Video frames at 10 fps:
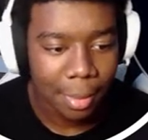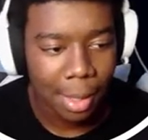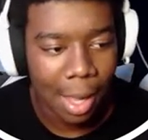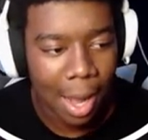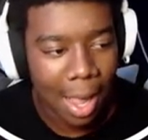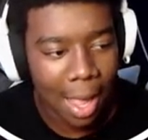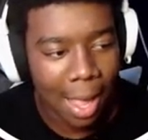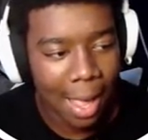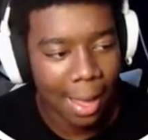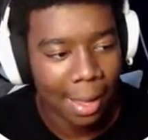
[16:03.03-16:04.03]

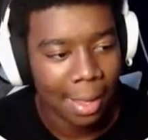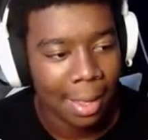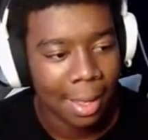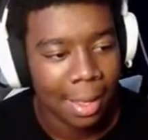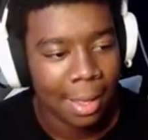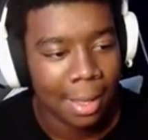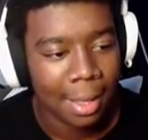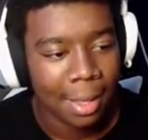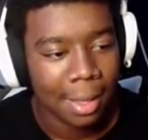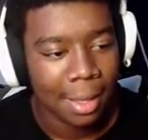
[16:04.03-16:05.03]
Alright.
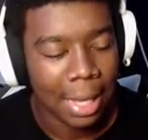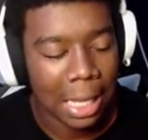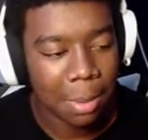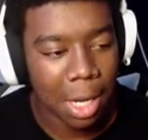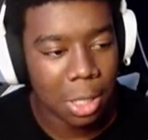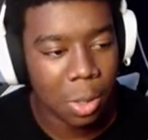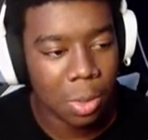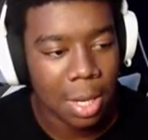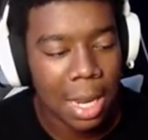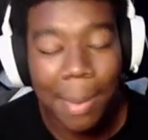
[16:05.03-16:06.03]
He's about to
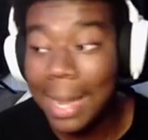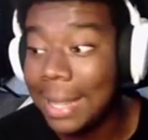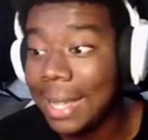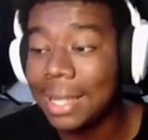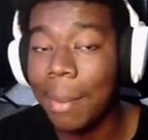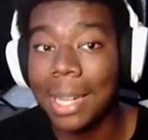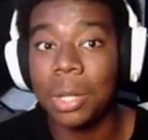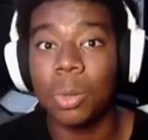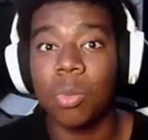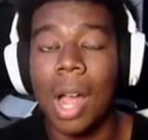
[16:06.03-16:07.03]
choose. He he thinks I'm about to
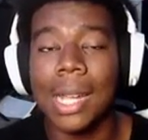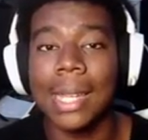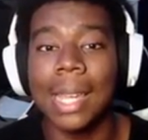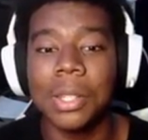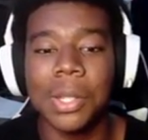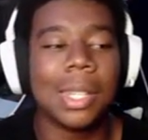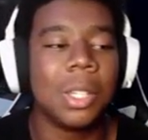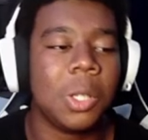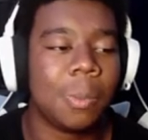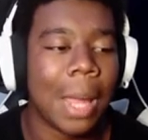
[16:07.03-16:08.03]
choose rock again, so he's
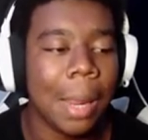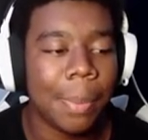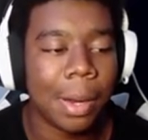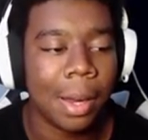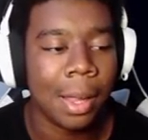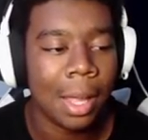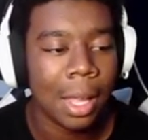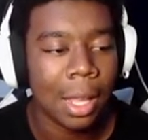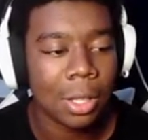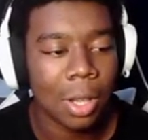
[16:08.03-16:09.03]
gonna choose paper.
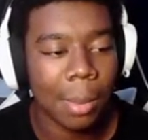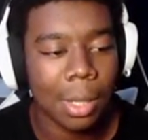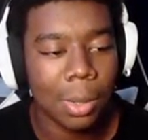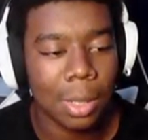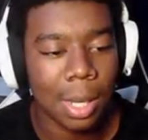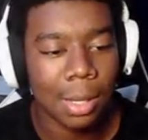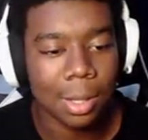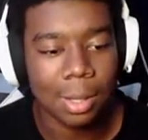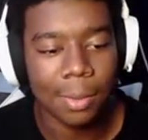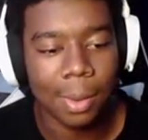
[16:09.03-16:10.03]
So I'm gonna choose
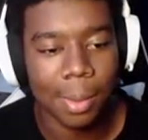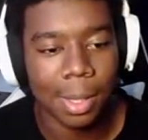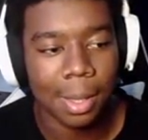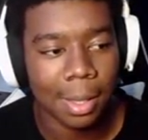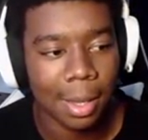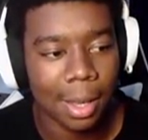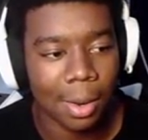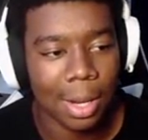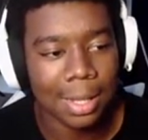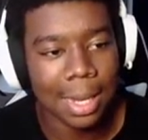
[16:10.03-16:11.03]
scissors, you feel me? You
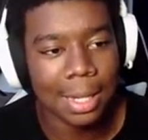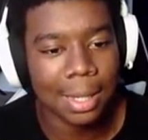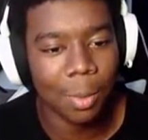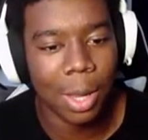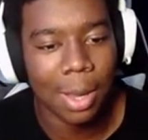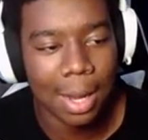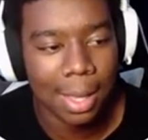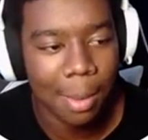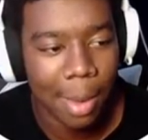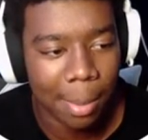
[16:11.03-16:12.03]
know, that's that's just the way you gotta
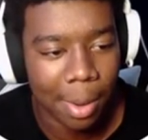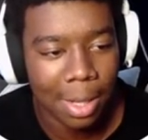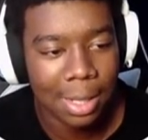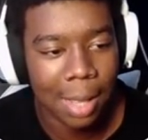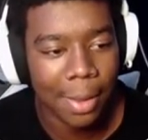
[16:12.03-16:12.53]
think about it, bro. This glove